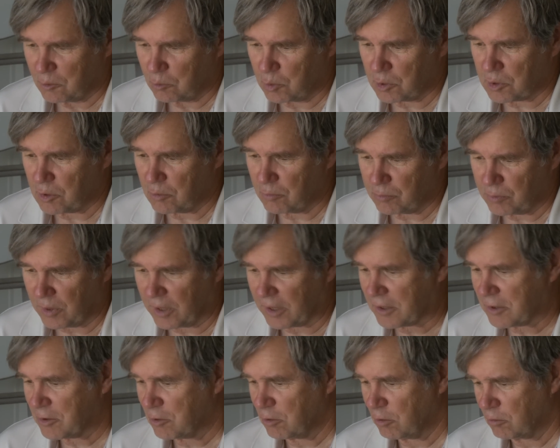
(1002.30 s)
with the
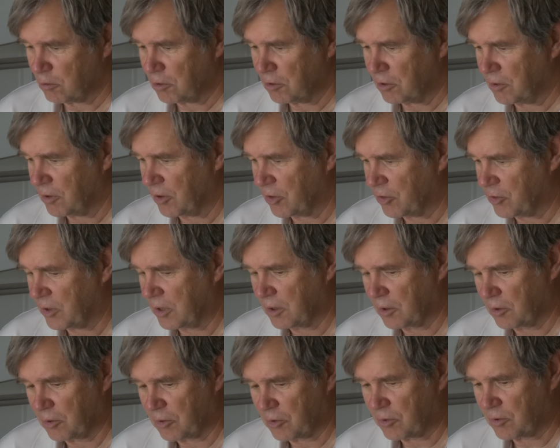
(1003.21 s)
flex over all these
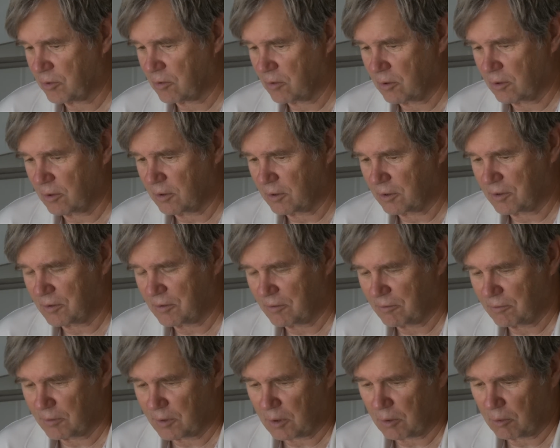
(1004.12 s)
years, the
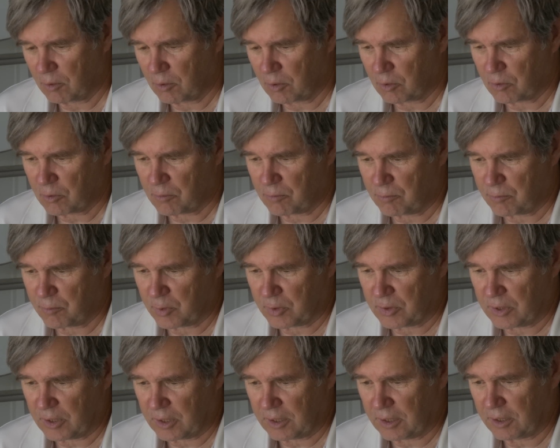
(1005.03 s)
you know there's
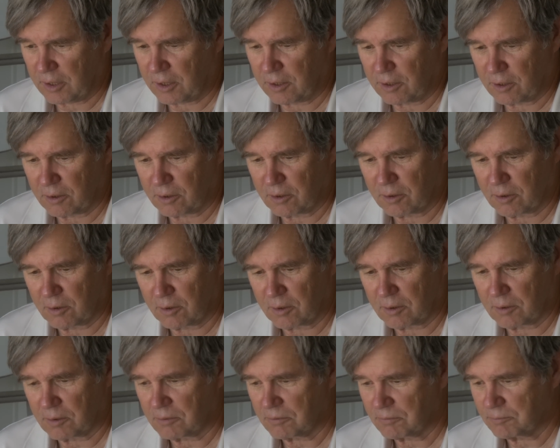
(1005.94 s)
fatigue and
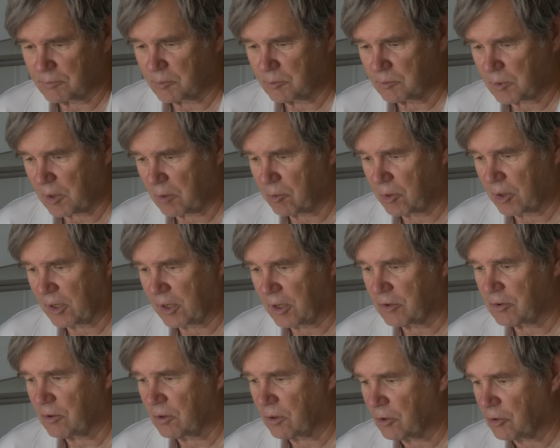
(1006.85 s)
the, everything
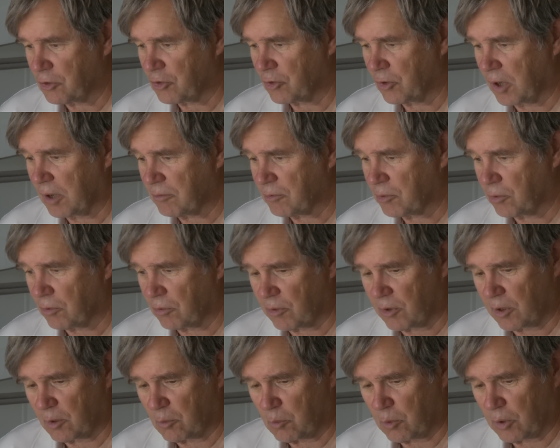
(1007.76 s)
gets a little softer
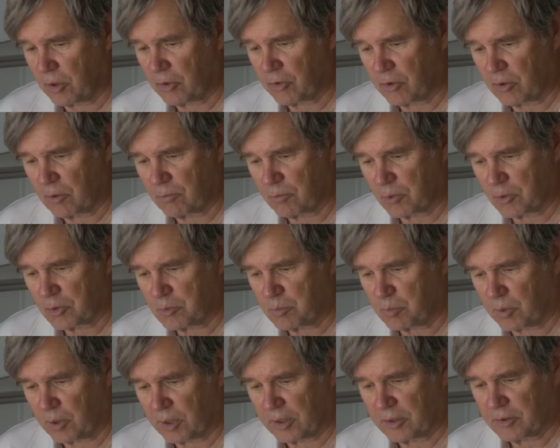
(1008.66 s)
than it was in the first
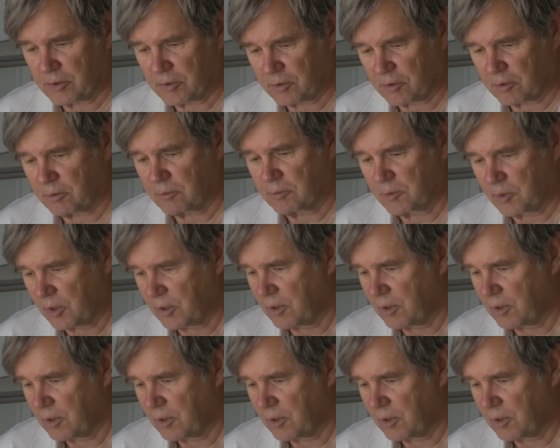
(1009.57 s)
mm-hmm. place. Mm -hmm. So,